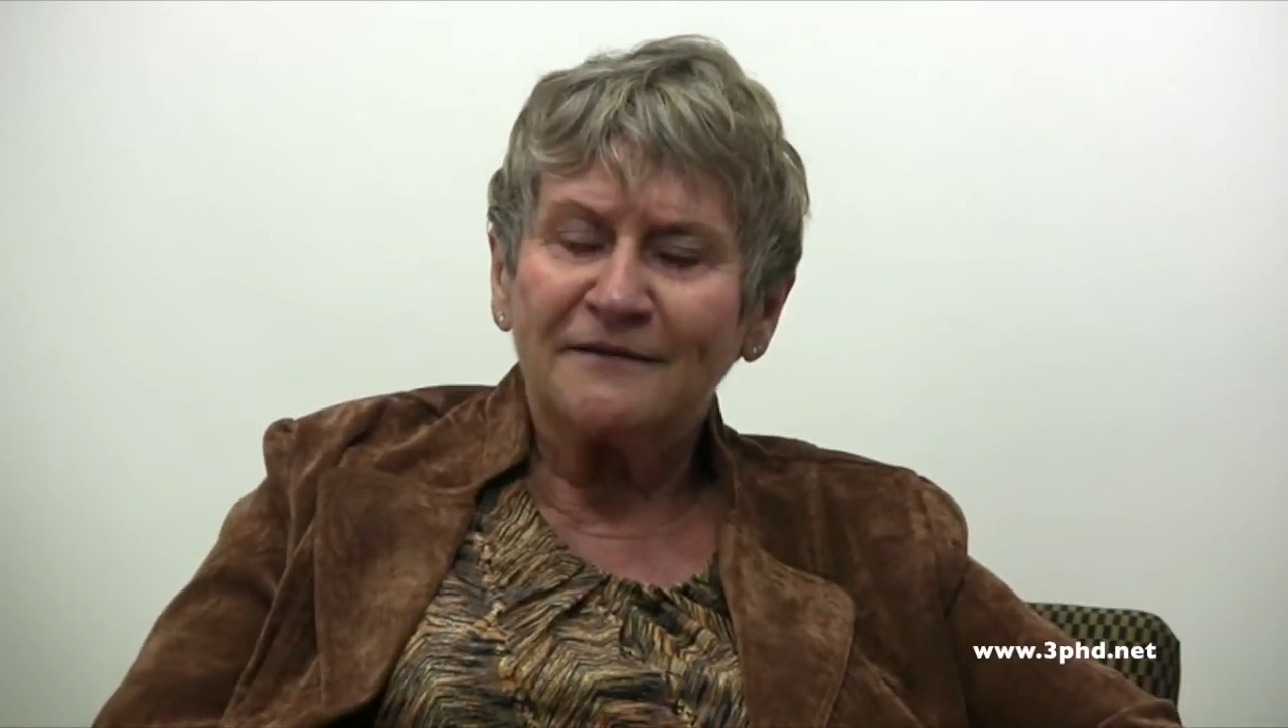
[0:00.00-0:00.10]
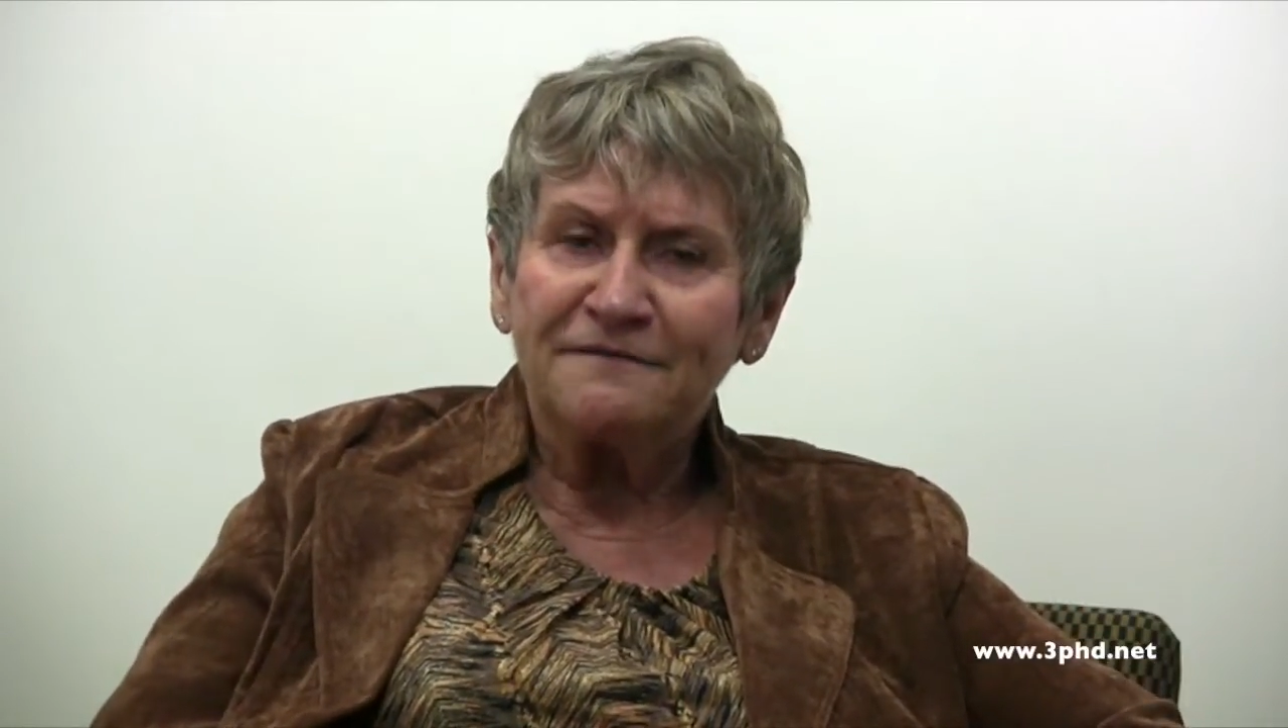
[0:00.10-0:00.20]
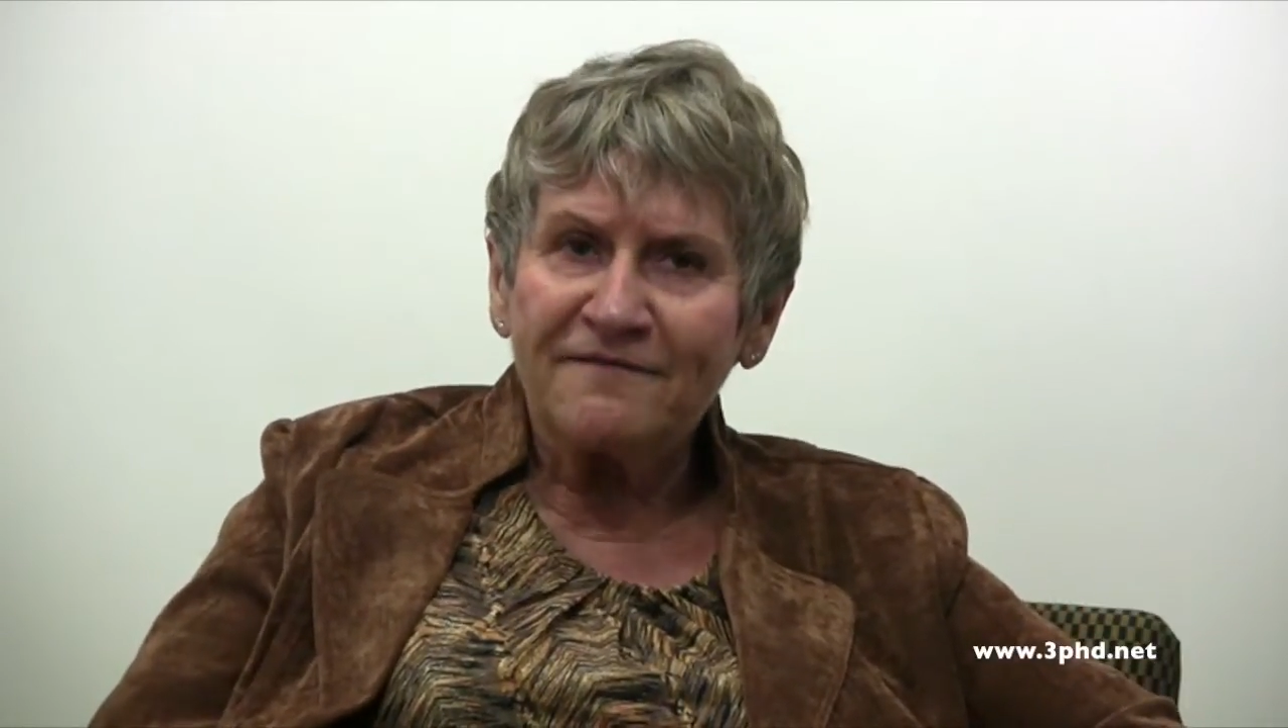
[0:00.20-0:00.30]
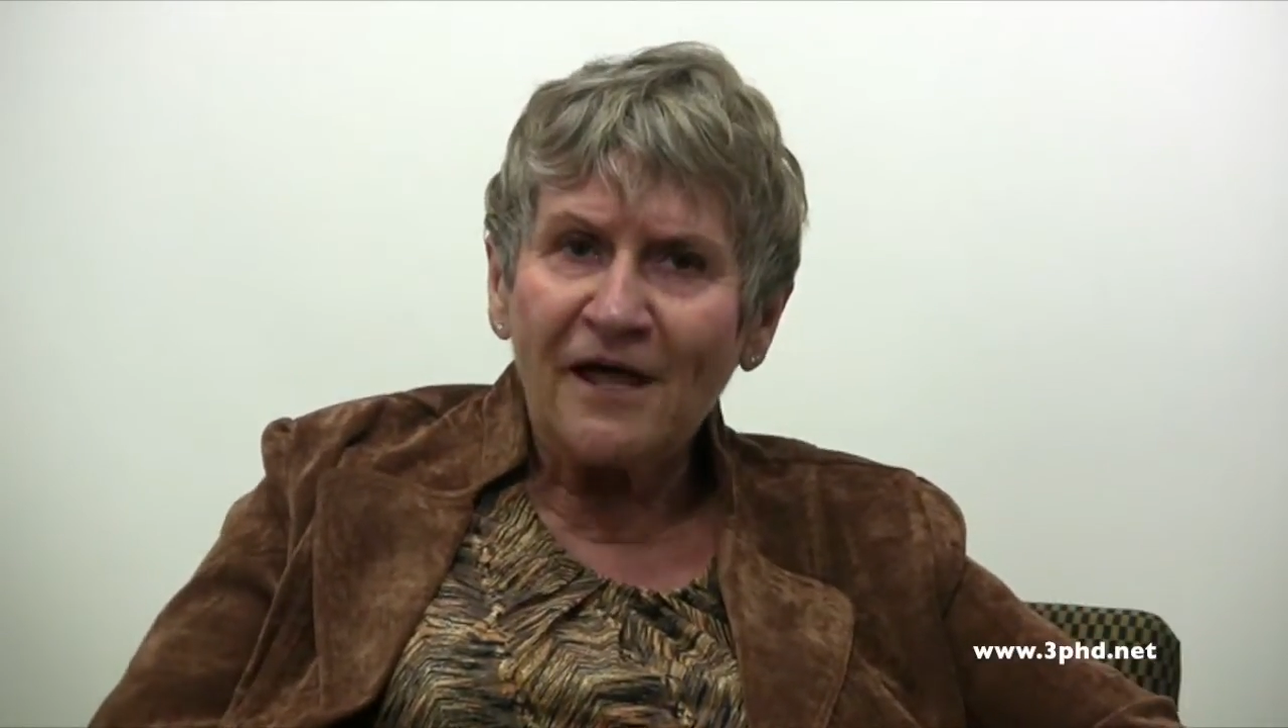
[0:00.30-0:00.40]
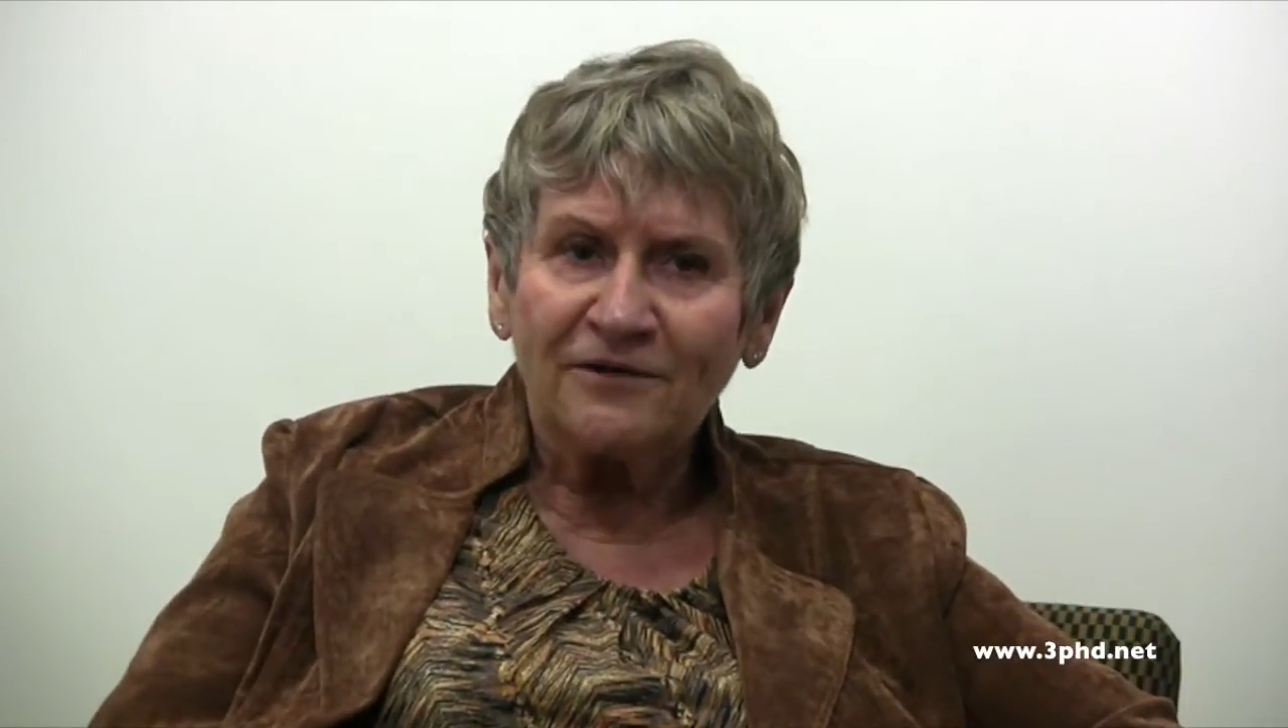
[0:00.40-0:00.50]

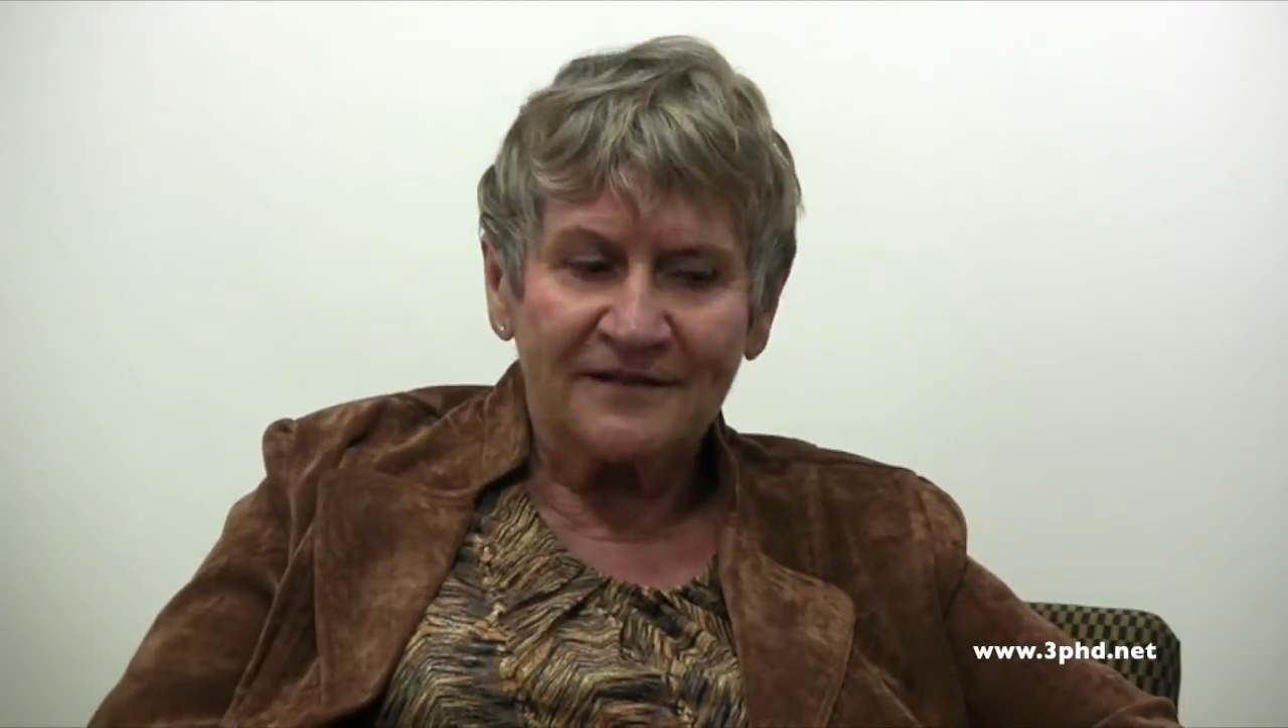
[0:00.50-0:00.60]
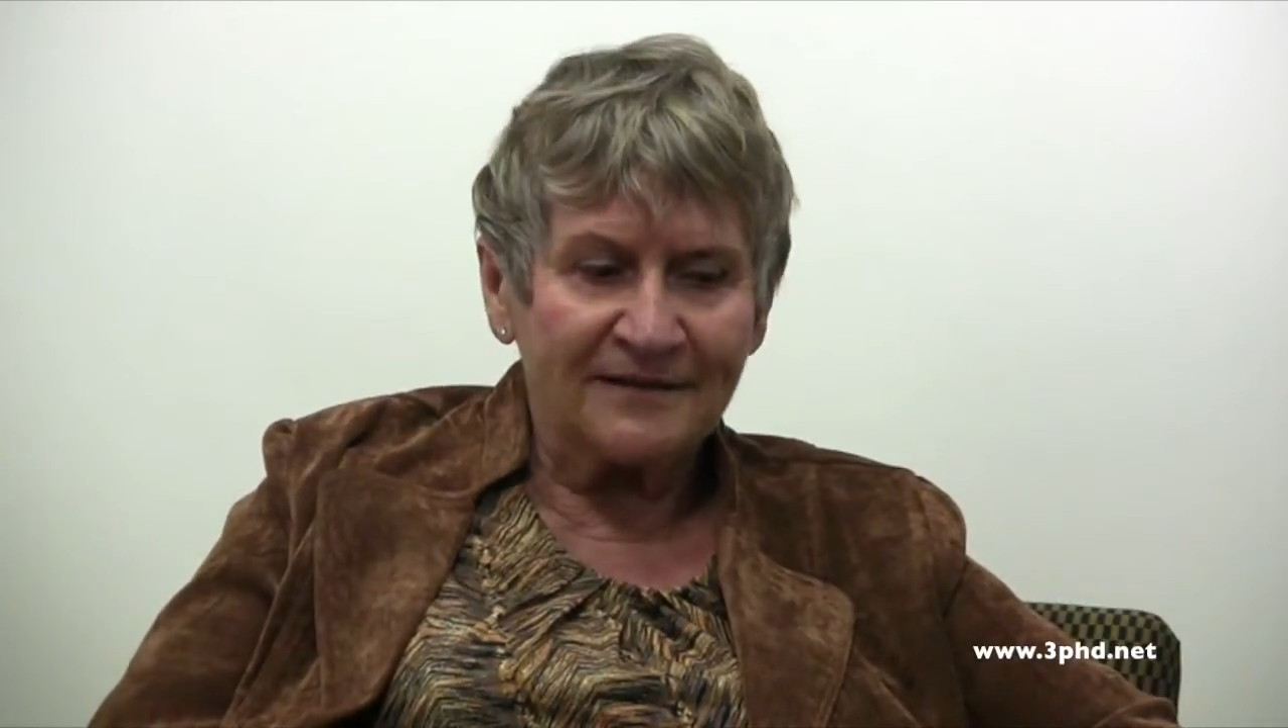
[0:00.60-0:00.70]
felt